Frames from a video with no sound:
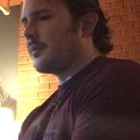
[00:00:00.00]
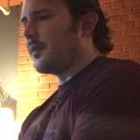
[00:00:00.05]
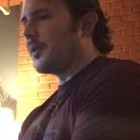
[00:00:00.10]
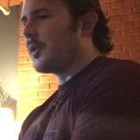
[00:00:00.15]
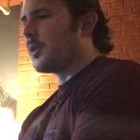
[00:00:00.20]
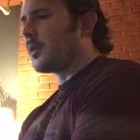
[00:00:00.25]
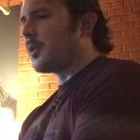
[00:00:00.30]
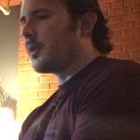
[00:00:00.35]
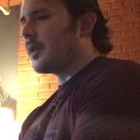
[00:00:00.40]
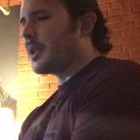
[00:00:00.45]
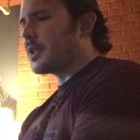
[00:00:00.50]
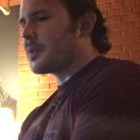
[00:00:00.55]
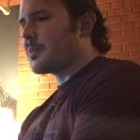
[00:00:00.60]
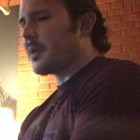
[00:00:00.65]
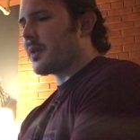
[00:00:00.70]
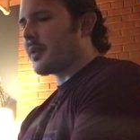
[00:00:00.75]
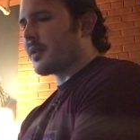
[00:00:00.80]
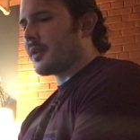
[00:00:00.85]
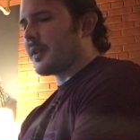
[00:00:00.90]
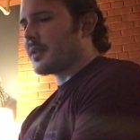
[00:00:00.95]
the Holy
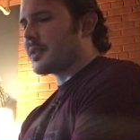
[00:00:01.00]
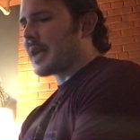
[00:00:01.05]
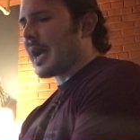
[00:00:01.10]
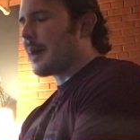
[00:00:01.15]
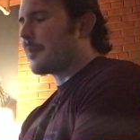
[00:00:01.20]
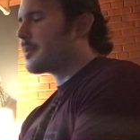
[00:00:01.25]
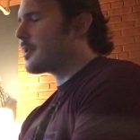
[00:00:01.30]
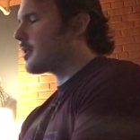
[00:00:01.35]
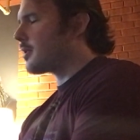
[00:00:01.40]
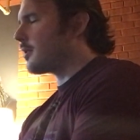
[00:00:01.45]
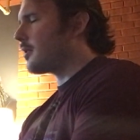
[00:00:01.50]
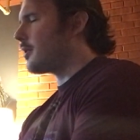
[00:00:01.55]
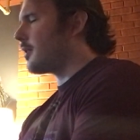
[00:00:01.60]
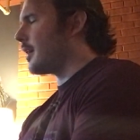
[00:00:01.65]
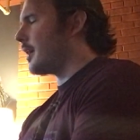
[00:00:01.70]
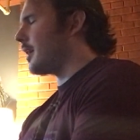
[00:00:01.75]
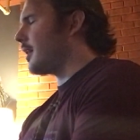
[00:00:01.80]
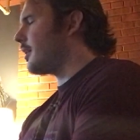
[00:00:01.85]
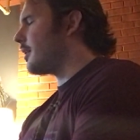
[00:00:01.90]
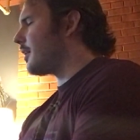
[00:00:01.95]
Spirit is
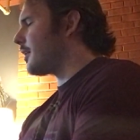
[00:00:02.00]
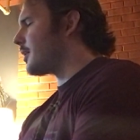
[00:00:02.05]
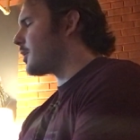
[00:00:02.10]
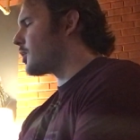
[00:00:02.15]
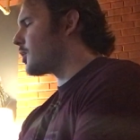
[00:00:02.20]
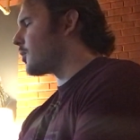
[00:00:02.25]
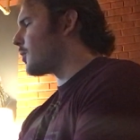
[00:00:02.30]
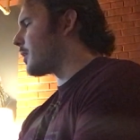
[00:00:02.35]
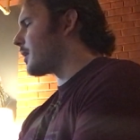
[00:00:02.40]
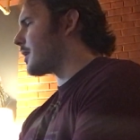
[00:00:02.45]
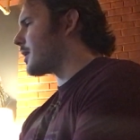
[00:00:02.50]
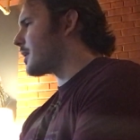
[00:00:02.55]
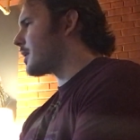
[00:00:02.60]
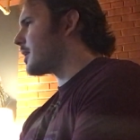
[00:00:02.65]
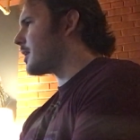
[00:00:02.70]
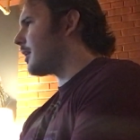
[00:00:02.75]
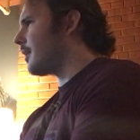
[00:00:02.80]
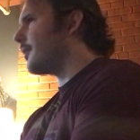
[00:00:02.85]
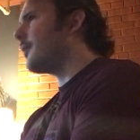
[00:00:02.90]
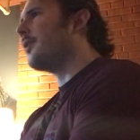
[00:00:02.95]
absolutely a
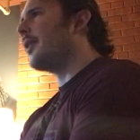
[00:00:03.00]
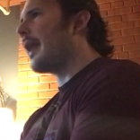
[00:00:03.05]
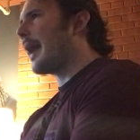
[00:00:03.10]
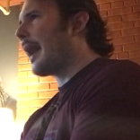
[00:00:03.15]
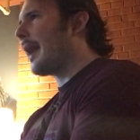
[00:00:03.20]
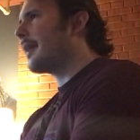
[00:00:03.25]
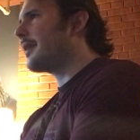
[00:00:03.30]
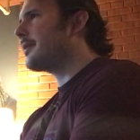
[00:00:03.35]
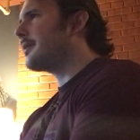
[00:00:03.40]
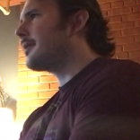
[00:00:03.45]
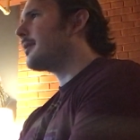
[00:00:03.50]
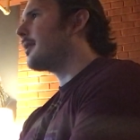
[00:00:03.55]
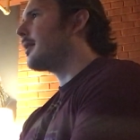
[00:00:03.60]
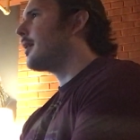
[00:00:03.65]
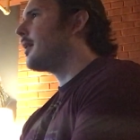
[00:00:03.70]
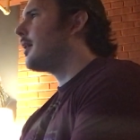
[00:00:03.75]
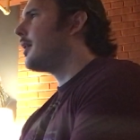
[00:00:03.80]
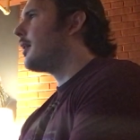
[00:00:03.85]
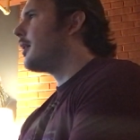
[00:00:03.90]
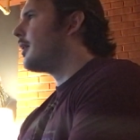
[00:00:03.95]
source of that.
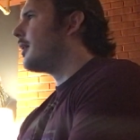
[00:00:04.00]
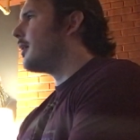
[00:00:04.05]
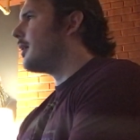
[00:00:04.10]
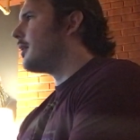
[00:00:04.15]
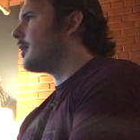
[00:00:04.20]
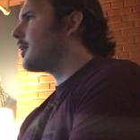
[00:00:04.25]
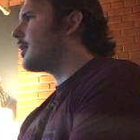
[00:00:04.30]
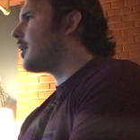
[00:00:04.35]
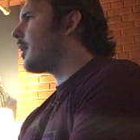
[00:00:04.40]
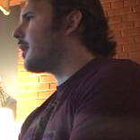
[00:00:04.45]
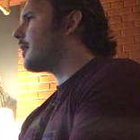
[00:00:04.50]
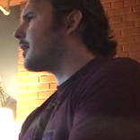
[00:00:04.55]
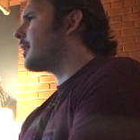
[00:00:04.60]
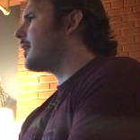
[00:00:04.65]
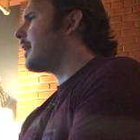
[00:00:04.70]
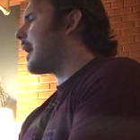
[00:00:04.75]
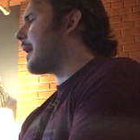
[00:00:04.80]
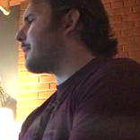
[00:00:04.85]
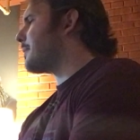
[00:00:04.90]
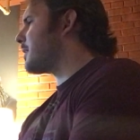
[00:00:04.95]
God
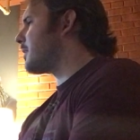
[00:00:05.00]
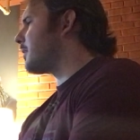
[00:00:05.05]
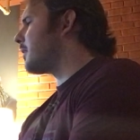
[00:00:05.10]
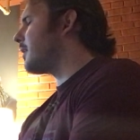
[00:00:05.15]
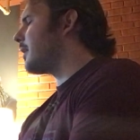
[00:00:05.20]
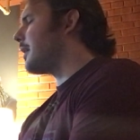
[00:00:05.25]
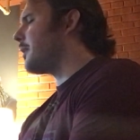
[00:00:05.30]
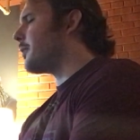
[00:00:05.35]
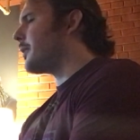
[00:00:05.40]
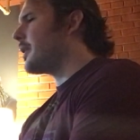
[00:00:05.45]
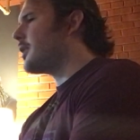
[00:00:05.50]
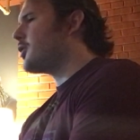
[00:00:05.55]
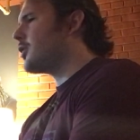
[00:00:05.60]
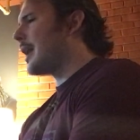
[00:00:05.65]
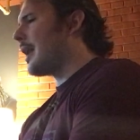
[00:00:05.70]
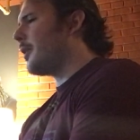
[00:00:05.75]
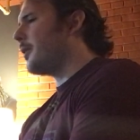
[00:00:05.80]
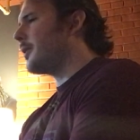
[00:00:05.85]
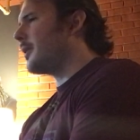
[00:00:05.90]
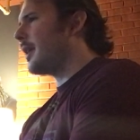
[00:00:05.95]
can absolutely reach
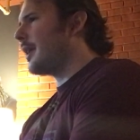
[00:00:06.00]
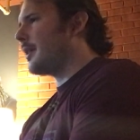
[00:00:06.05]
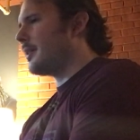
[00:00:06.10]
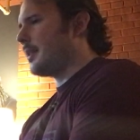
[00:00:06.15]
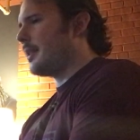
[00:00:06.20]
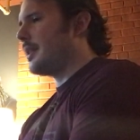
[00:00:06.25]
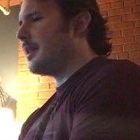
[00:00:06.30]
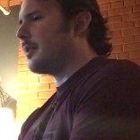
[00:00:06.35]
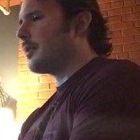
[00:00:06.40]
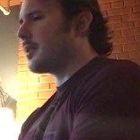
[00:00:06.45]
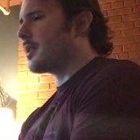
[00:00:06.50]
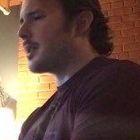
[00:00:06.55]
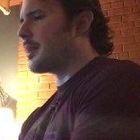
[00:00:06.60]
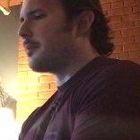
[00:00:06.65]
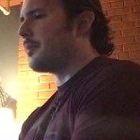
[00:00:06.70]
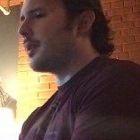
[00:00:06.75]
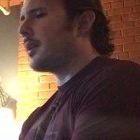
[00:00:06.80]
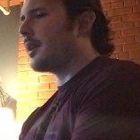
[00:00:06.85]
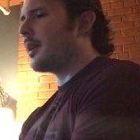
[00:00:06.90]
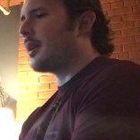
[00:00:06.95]
out and heal
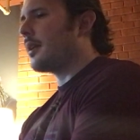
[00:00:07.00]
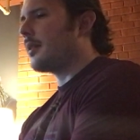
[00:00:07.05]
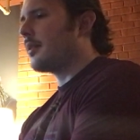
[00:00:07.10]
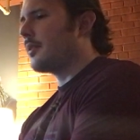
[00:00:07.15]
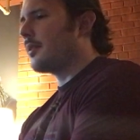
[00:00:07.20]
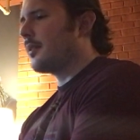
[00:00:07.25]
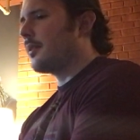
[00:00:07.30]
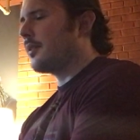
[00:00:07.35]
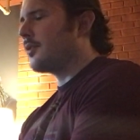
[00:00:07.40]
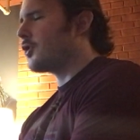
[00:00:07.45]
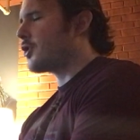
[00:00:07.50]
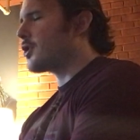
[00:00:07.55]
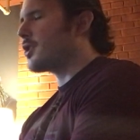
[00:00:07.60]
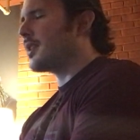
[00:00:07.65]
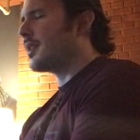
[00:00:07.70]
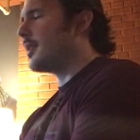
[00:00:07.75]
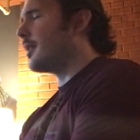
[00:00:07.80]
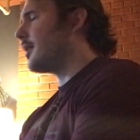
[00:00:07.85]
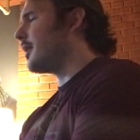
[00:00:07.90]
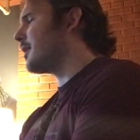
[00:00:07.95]
somebody
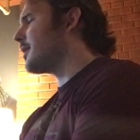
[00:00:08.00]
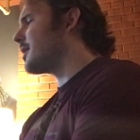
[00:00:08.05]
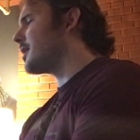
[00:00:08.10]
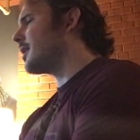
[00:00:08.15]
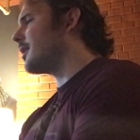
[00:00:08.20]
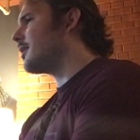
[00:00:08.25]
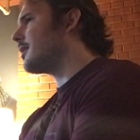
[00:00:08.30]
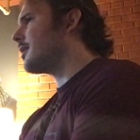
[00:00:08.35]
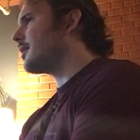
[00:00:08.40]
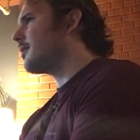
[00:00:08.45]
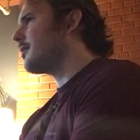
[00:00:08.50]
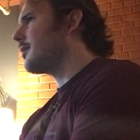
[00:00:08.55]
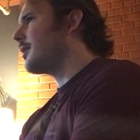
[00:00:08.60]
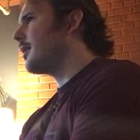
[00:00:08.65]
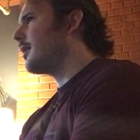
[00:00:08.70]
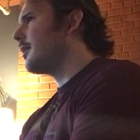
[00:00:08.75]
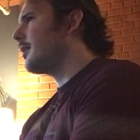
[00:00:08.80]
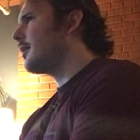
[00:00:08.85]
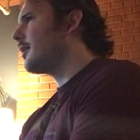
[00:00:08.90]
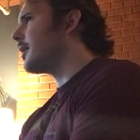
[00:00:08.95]
just in an instant.
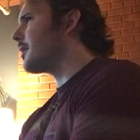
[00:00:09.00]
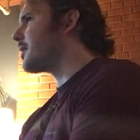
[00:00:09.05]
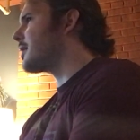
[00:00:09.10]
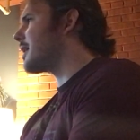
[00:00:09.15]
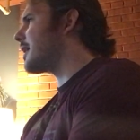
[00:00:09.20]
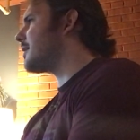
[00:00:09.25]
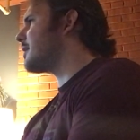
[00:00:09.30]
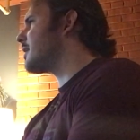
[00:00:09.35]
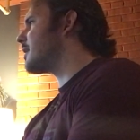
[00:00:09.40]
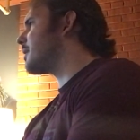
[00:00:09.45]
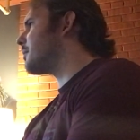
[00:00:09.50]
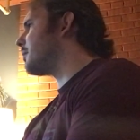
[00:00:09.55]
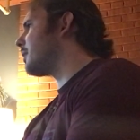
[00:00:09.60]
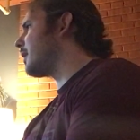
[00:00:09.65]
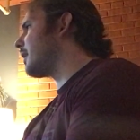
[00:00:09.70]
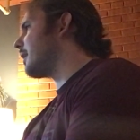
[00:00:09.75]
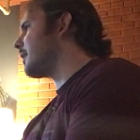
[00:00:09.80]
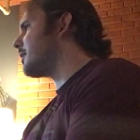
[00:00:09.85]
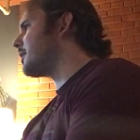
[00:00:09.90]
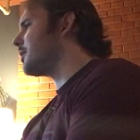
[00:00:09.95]
He'll send
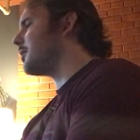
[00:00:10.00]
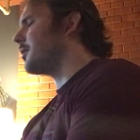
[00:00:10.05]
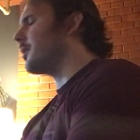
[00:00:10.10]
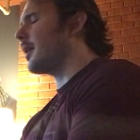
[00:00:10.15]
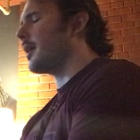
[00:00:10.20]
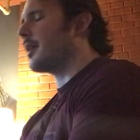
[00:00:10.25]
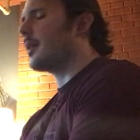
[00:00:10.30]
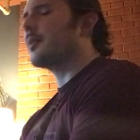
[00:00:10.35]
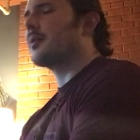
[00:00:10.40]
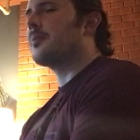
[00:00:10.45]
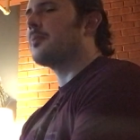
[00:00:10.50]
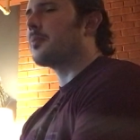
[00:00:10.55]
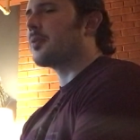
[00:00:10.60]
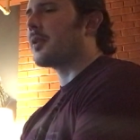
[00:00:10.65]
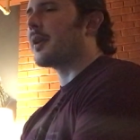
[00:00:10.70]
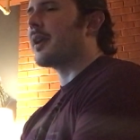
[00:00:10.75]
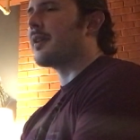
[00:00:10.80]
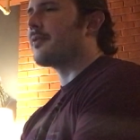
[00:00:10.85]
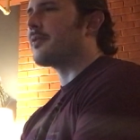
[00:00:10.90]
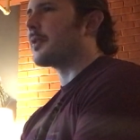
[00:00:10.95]
somebody to like
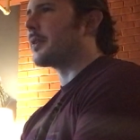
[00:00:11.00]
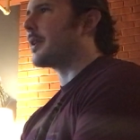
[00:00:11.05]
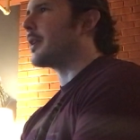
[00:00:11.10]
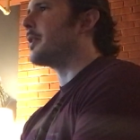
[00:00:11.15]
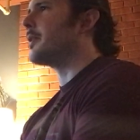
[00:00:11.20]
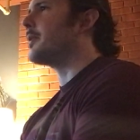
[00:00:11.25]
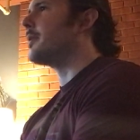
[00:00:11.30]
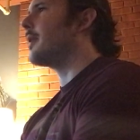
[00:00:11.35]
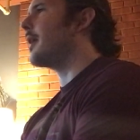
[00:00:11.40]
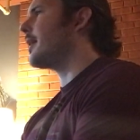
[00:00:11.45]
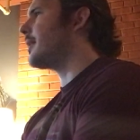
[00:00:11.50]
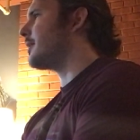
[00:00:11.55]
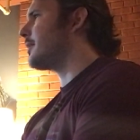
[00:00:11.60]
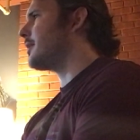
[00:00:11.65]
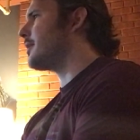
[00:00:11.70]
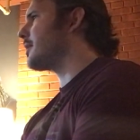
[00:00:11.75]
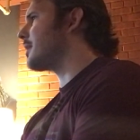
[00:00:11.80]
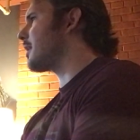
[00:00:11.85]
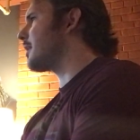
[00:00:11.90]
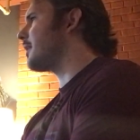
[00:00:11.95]
pray for you
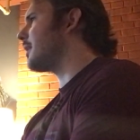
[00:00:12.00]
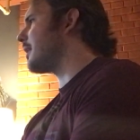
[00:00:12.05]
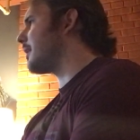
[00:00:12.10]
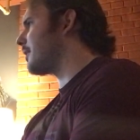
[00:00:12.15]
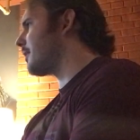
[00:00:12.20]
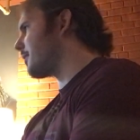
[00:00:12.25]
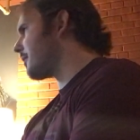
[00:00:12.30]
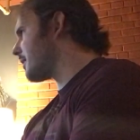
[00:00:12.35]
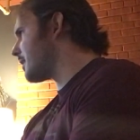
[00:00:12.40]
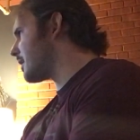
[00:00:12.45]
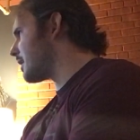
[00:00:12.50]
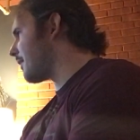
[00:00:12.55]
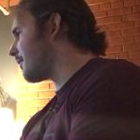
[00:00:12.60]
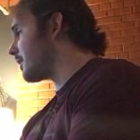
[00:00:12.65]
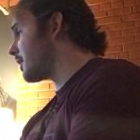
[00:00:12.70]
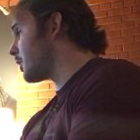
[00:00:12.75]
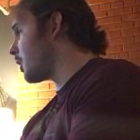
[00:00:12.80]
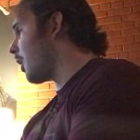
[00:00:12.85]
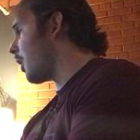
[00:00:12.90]
and suddenly your stuff is